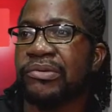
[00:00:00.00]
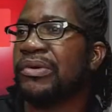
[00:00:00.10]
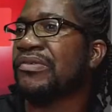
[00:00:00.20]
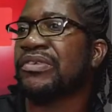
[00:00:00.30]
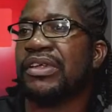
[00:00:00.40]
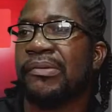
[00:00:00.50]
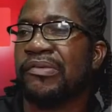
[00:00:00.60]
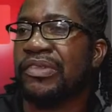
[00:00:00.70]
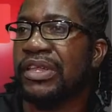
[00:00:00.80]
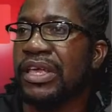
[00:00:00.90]
whatever time
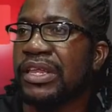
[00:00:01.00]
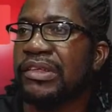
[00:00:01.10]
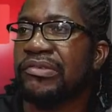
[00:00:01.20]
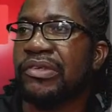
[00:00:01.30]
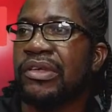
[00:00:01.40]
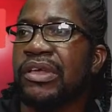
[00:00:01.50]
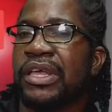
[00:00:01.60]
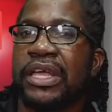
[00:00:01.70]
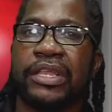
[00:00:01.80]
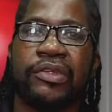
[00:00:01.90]
of the day it is
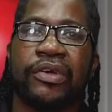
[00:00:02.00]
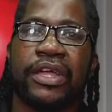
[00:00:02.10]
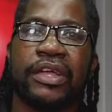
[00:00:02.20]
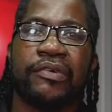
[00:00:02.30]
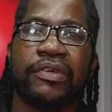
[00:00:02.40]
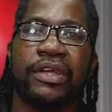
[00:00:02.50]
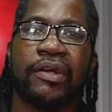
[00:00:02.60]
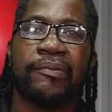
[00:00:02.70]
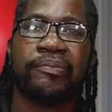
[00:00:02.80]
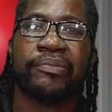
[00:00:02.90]
in your area.